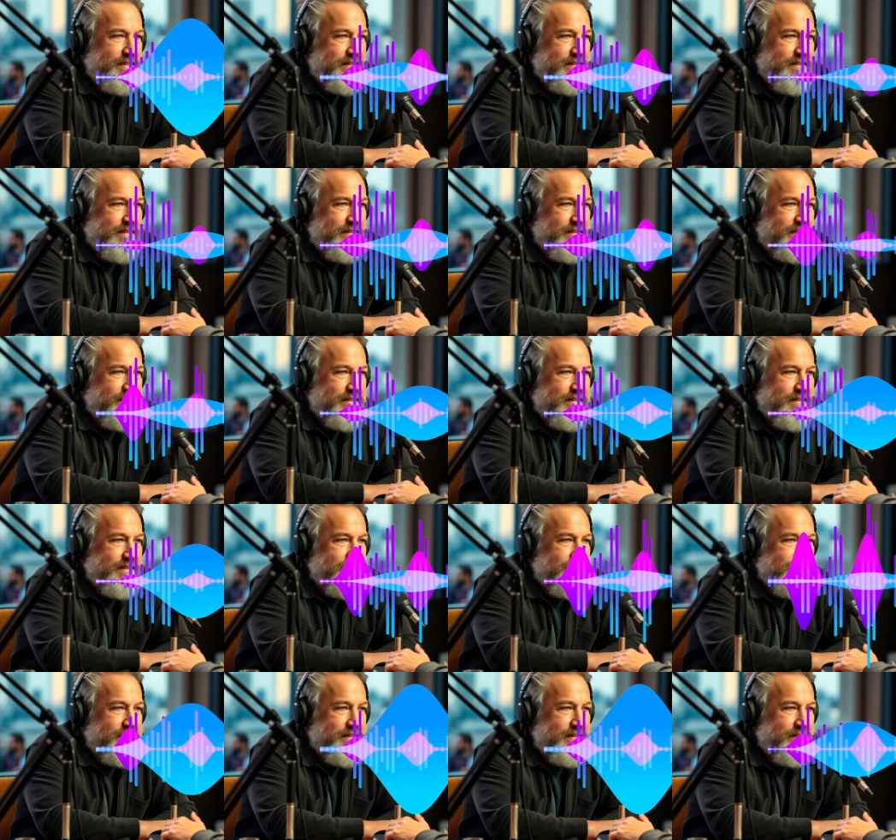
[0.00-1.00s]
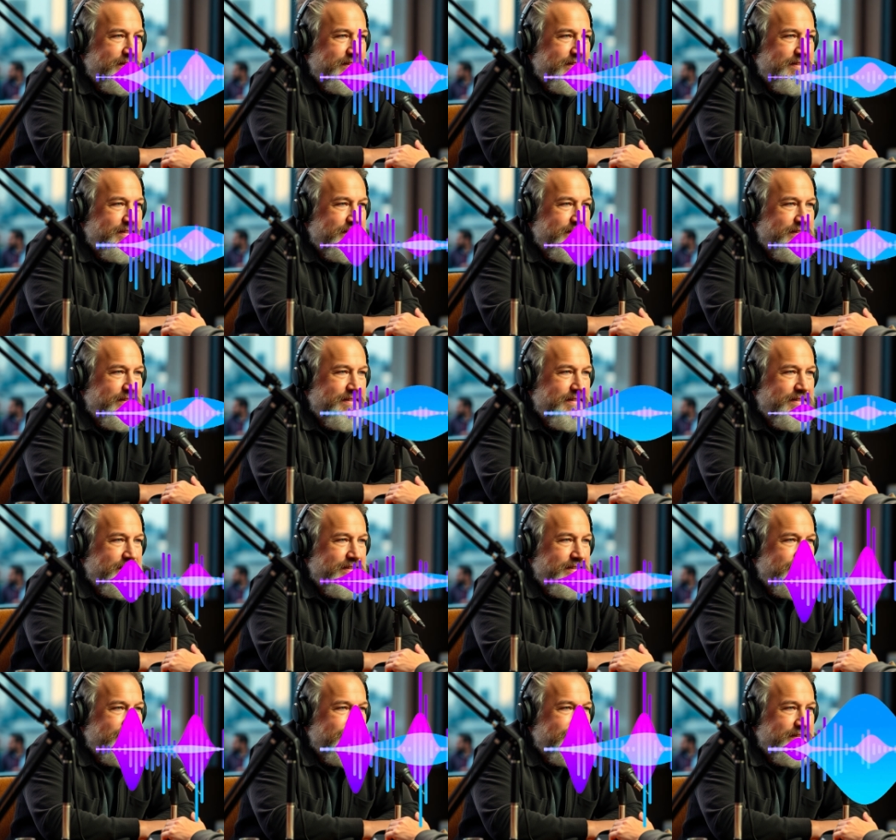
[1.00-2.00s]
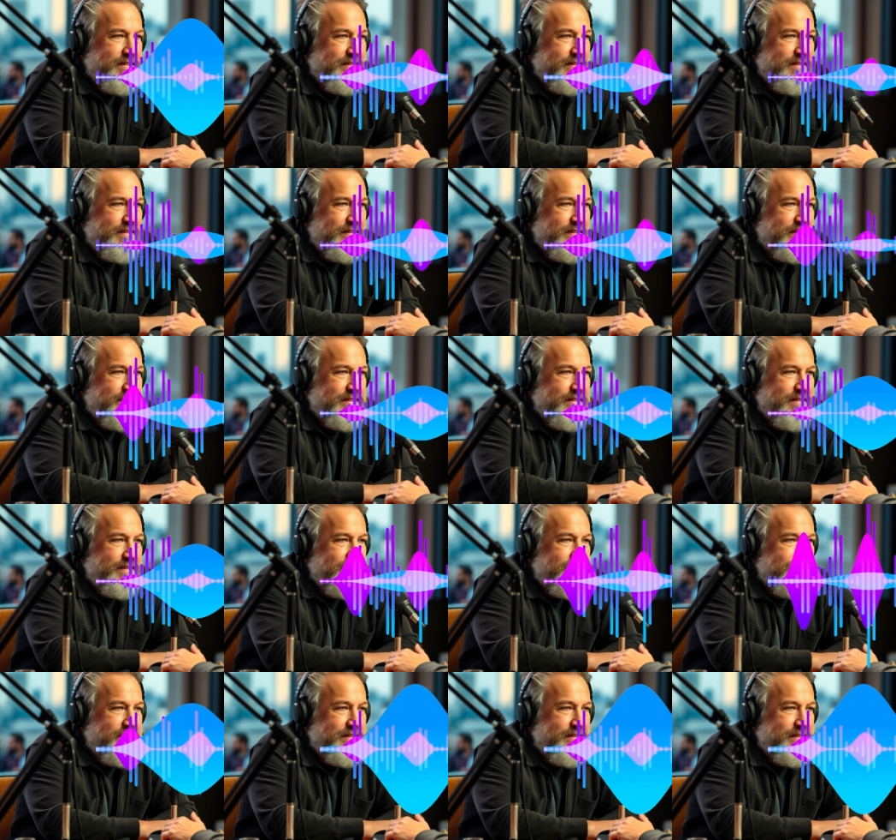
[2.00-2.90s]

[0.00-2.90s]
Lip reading: Right. So the coach was trying to sit him into a mold that didn't really suit him.